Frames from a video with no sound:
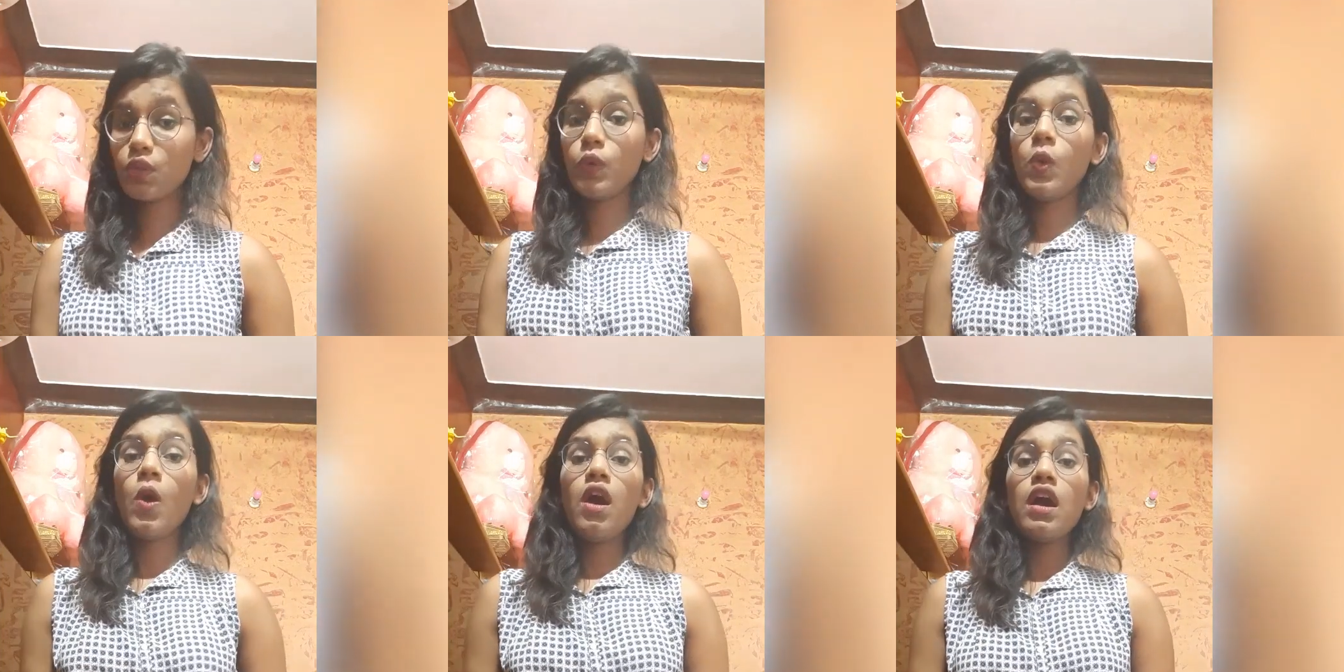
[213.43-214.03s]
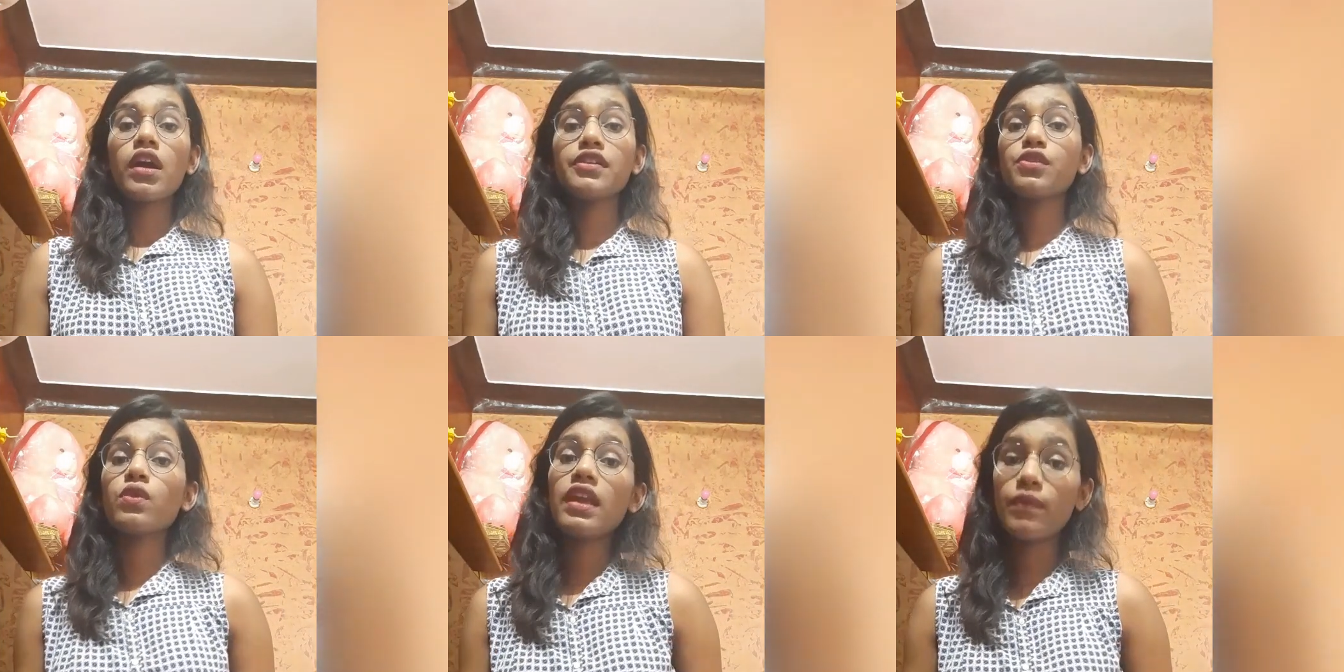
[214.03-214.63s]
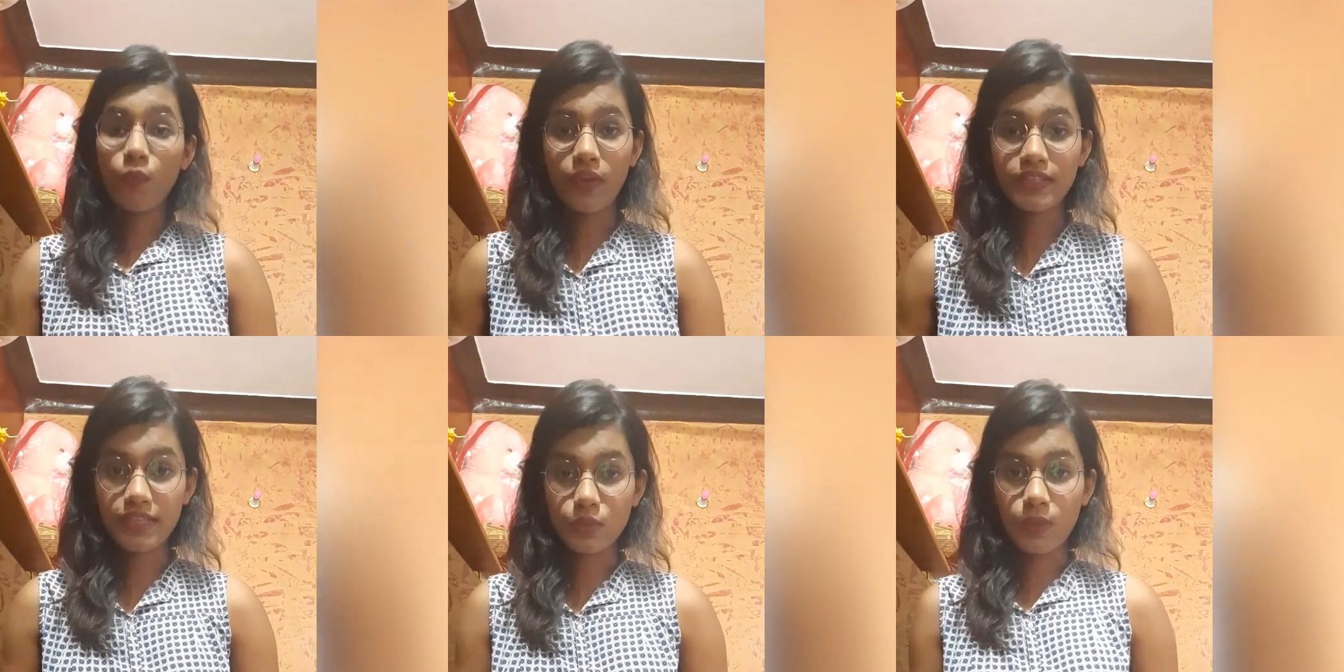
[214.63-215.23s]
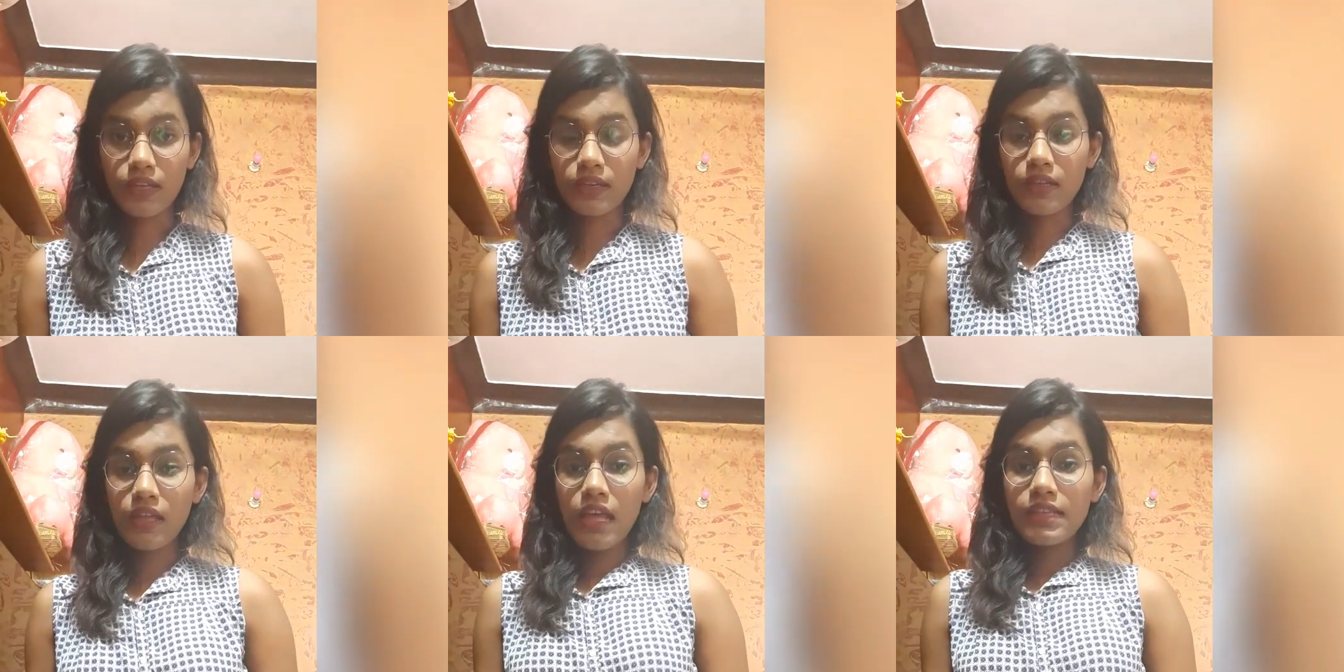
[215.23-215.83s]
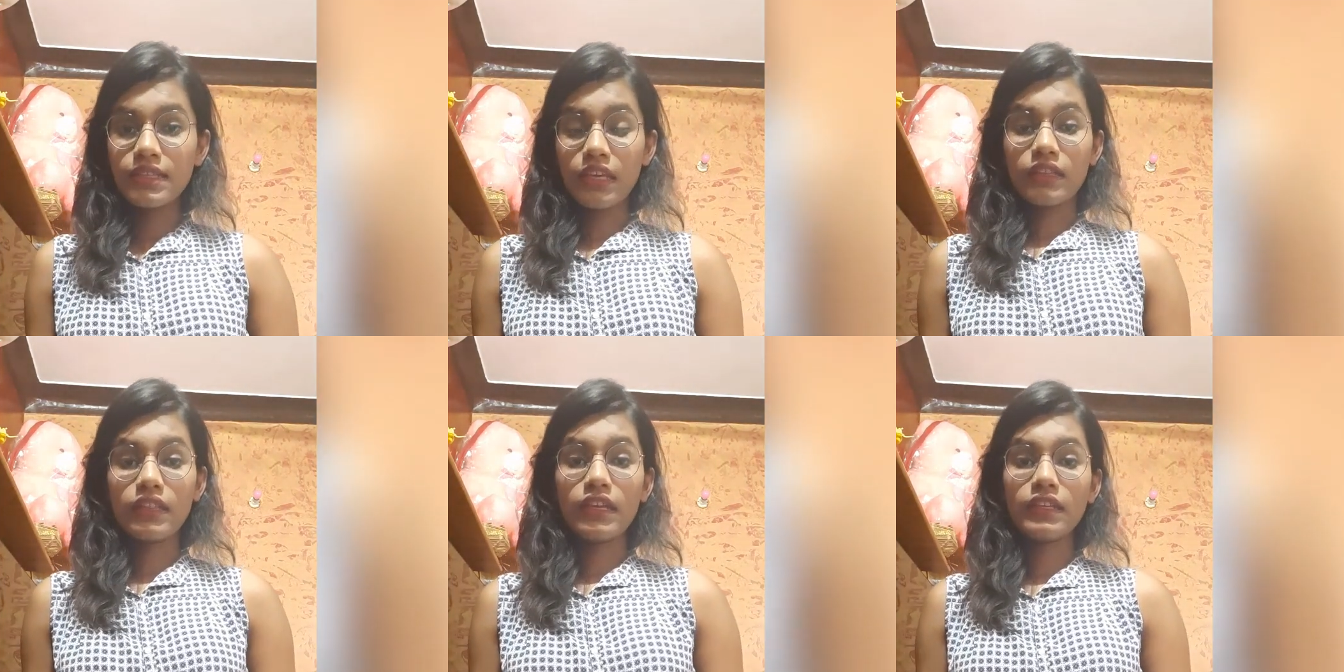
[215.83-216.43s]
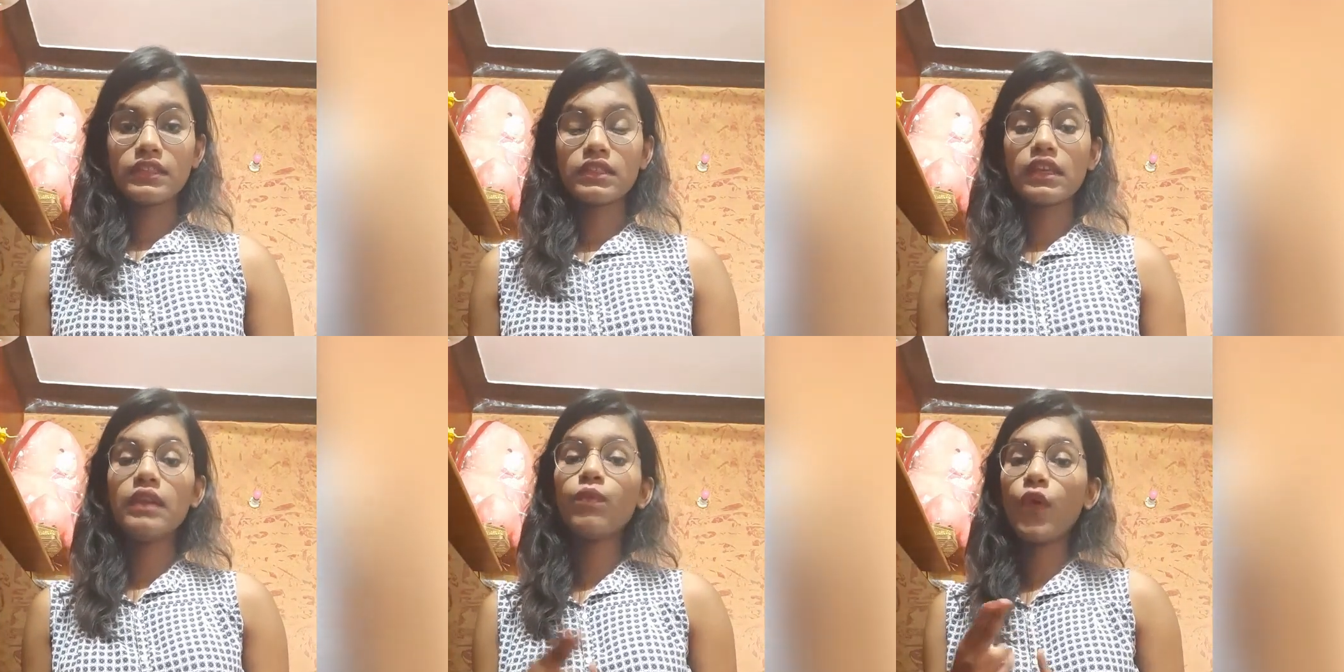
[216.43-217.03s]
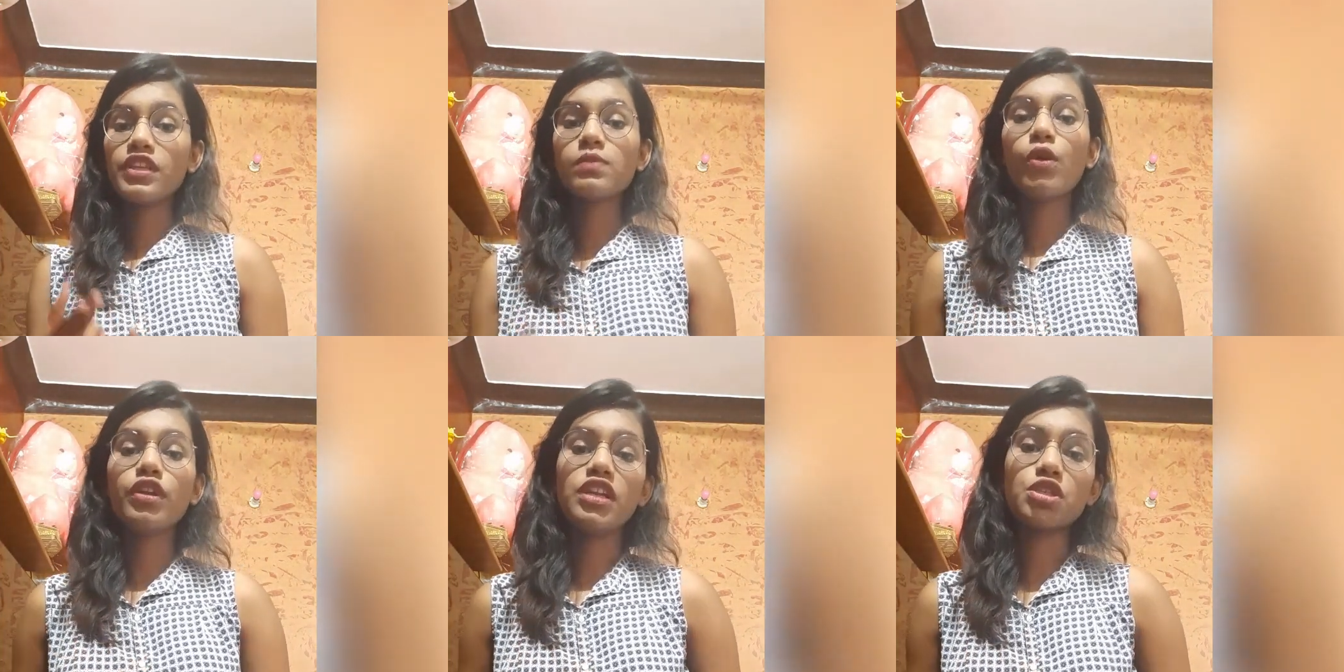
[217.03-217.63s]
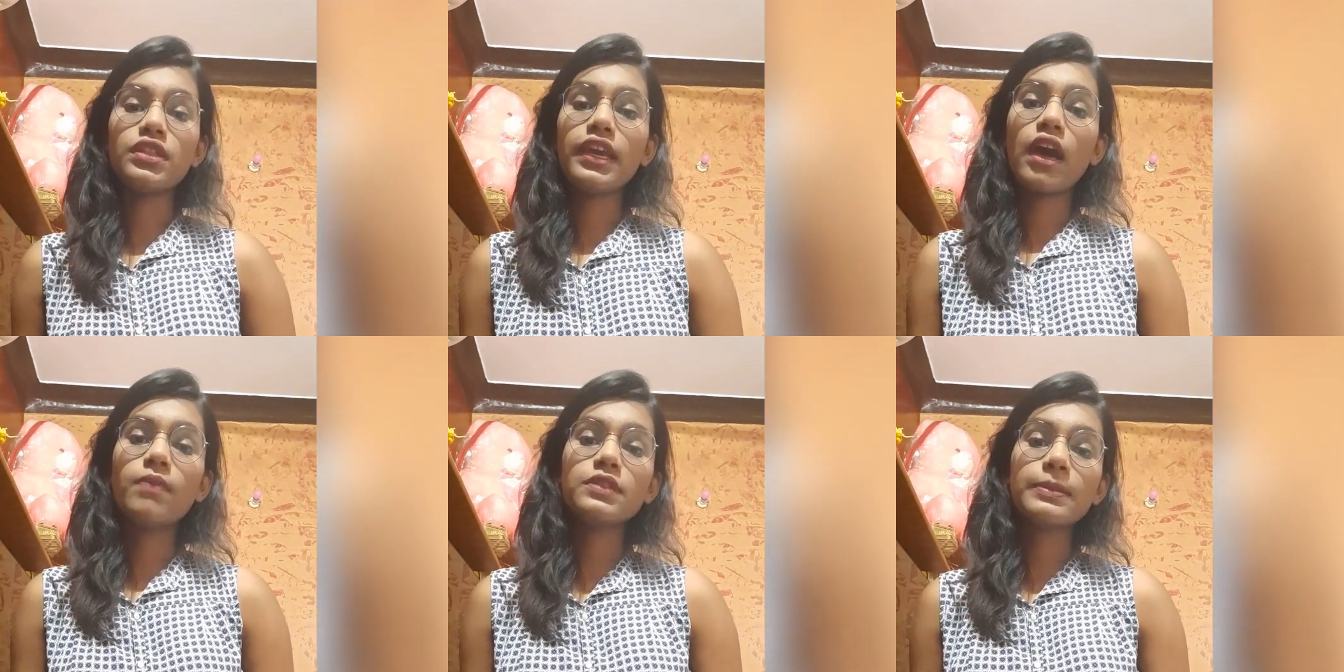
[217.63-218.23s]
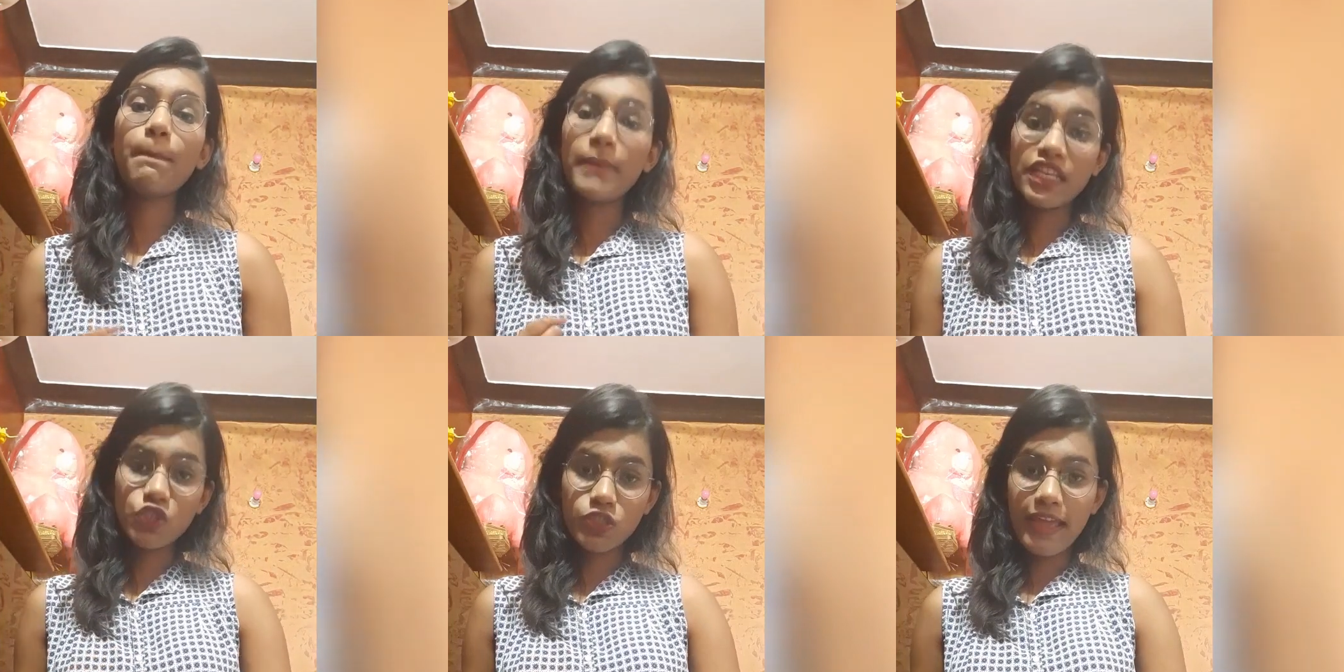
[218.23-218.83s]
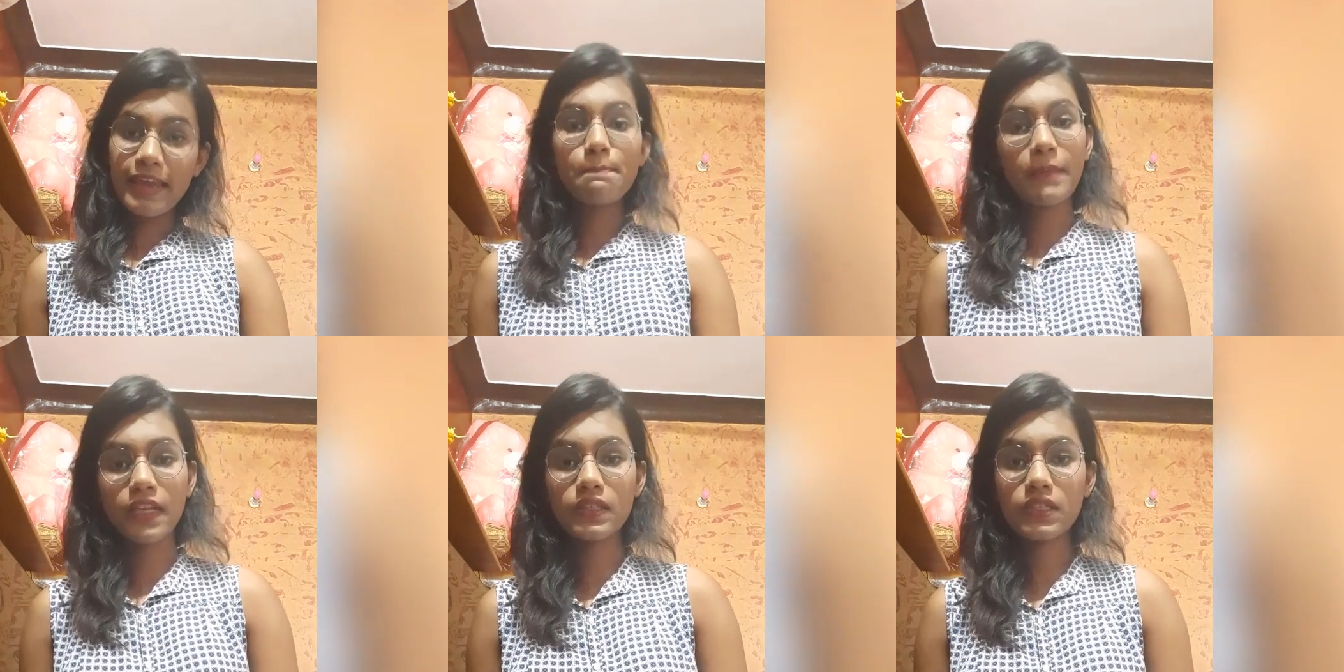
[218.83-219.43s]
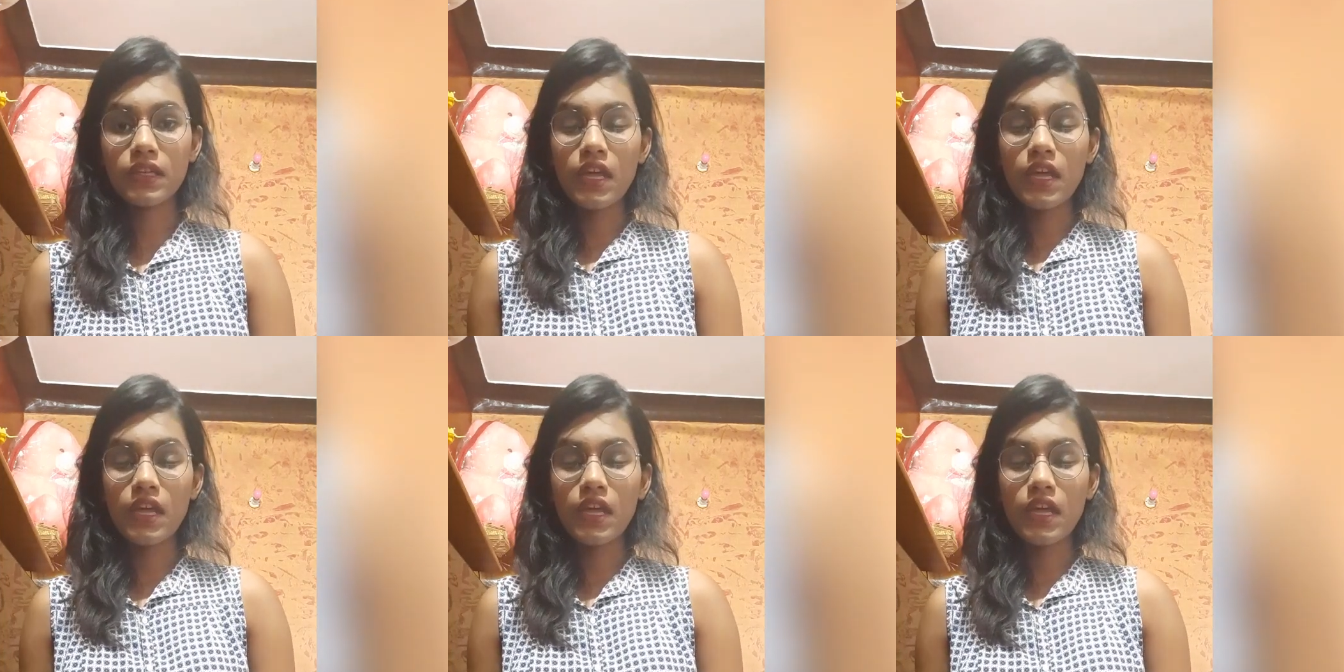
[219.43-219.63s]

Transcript: to control our voice as well. See, in voice modulation there comes pitch and pace.